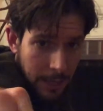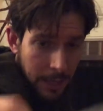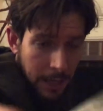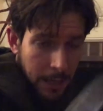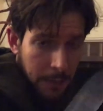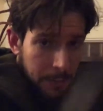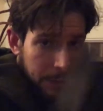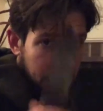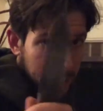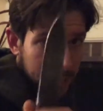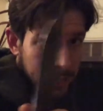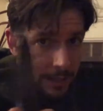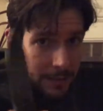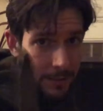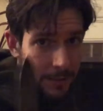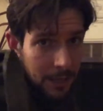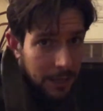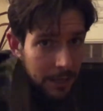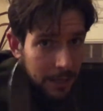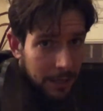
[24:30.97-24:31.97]
But I gotta
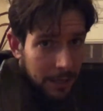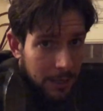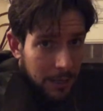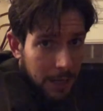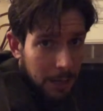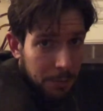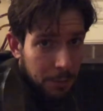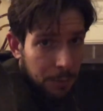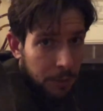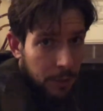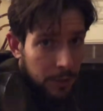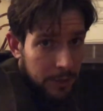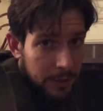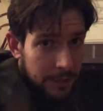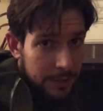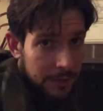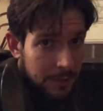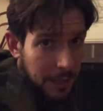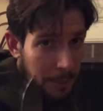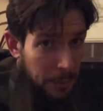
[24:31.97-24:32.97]
tell you, I've
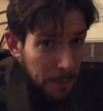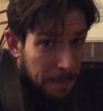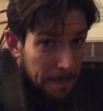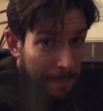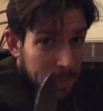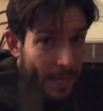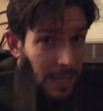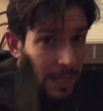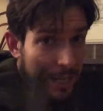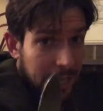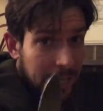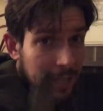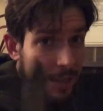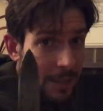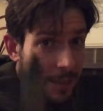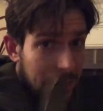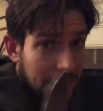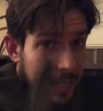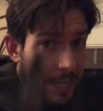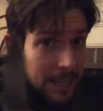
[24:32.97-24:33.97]
been beating
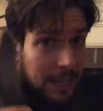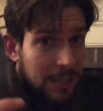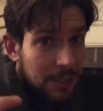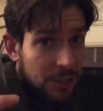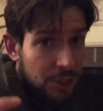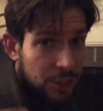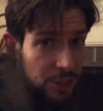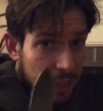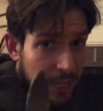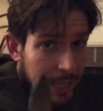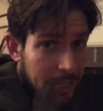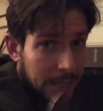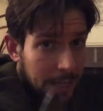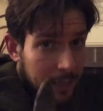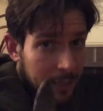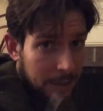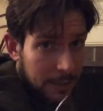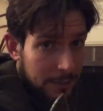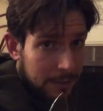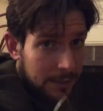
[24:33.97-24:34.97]
the shit out
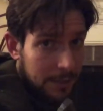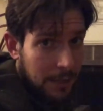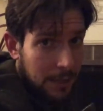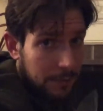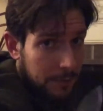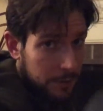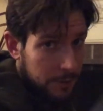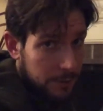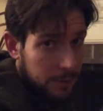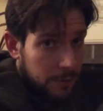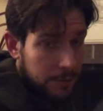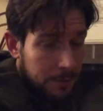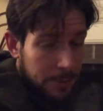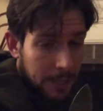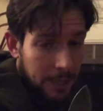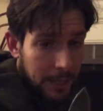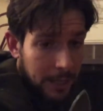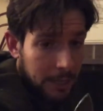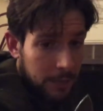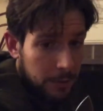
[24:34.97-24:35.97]
of this knife, excuse my
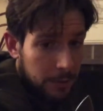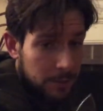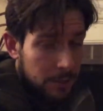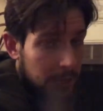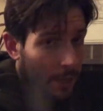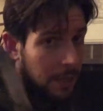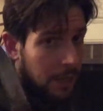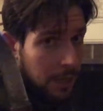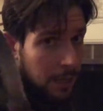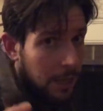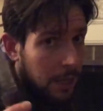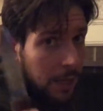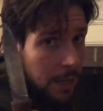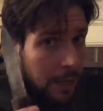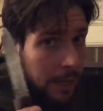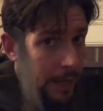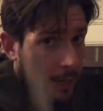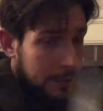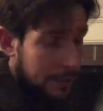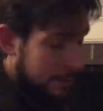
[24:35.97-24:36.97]
language.
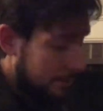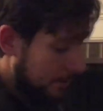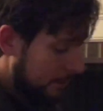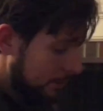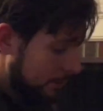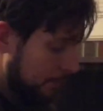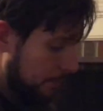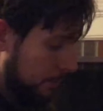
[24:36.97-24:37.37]
And this thing has been